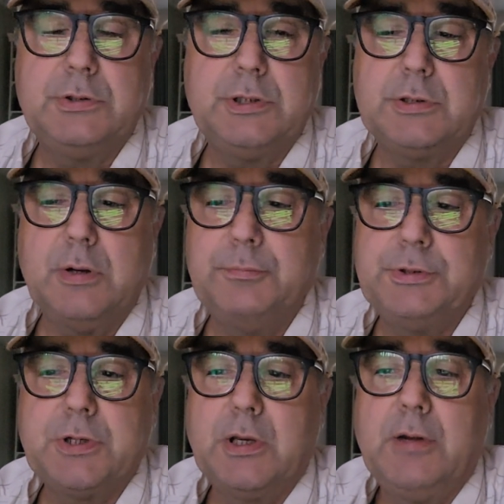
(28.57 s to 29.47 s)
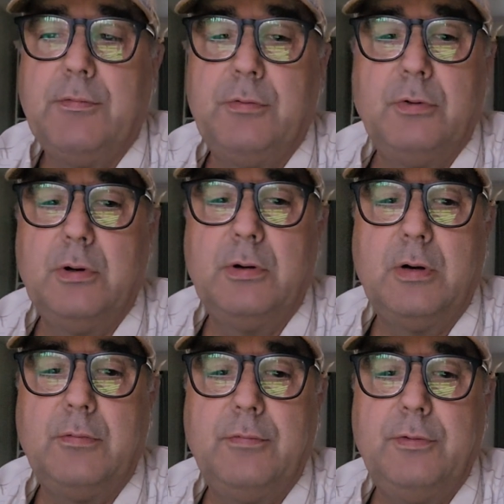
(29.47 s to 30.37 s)
just going to give you
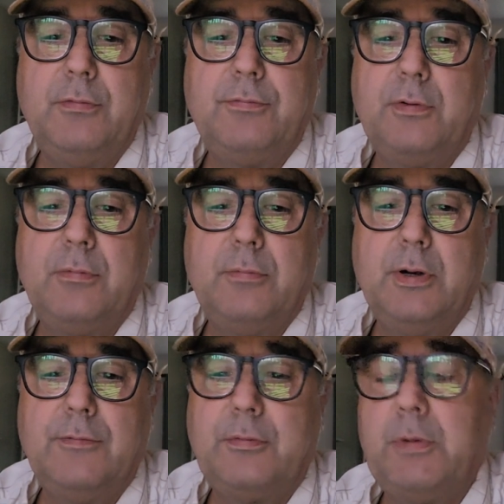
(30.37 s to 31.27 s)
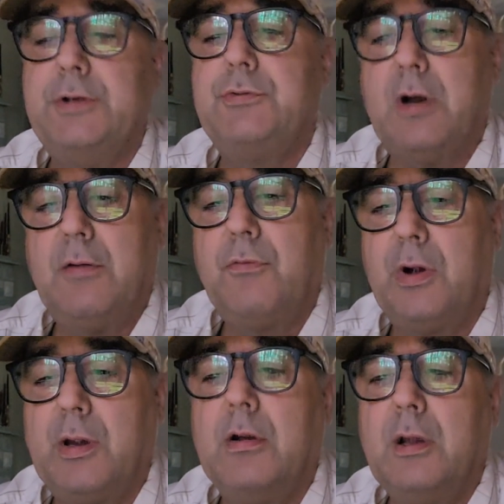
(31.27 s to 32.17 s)
a review from my
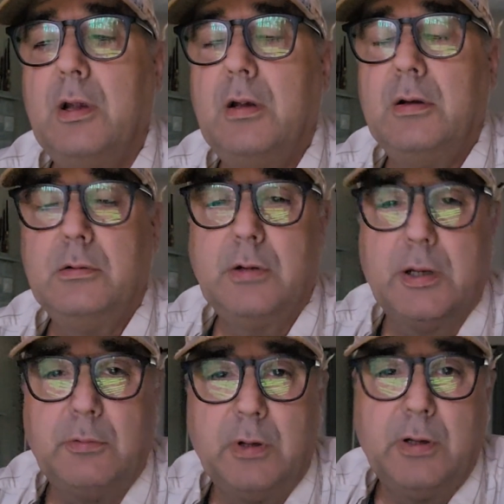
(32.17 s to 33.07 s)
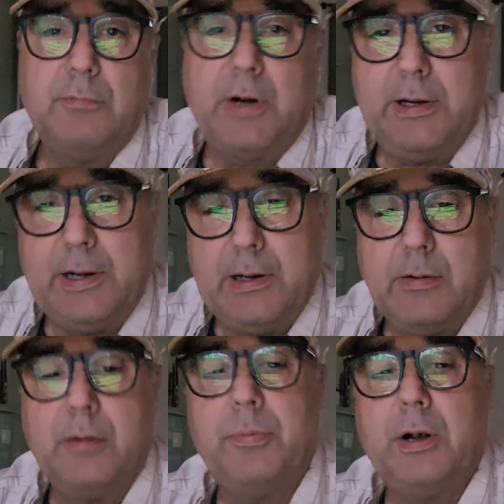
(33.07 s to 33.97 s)
driveway, literally right out
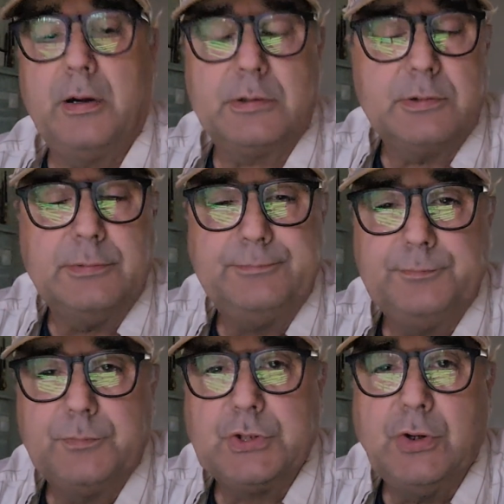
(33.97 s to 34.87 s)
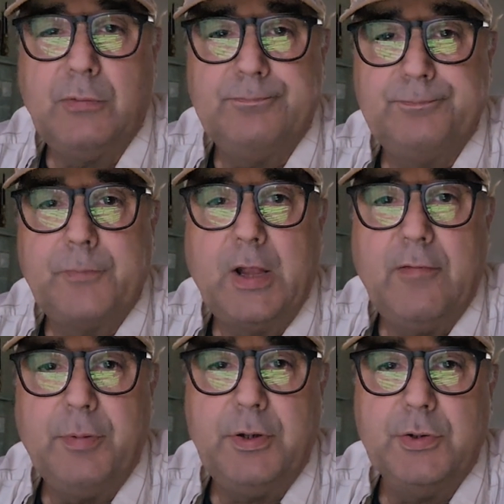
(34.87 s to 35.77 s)
of the box. So
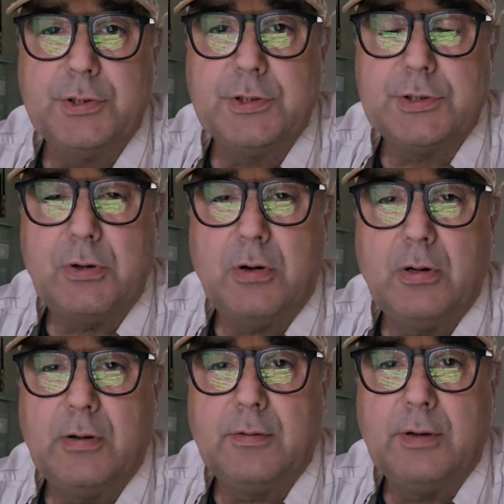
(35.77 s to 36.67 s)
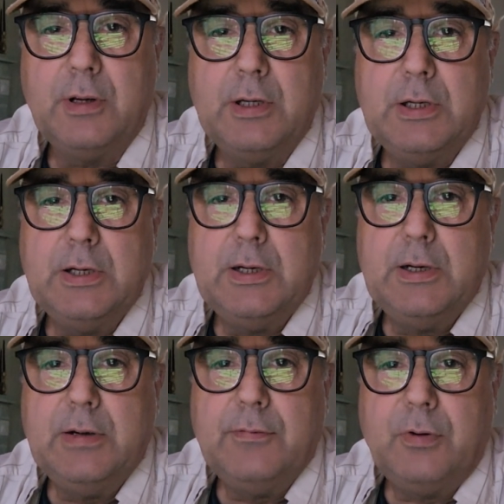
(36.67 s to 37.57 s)
I've been using Starlink
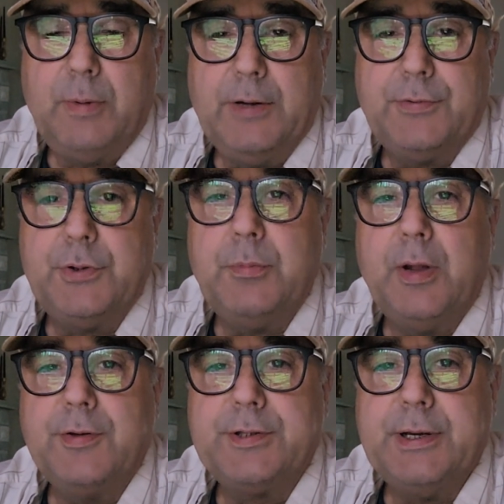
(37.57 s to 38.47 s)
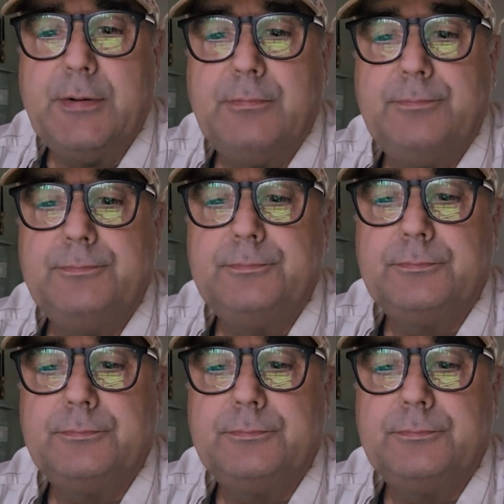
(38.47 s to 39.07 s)
for about 2 months now,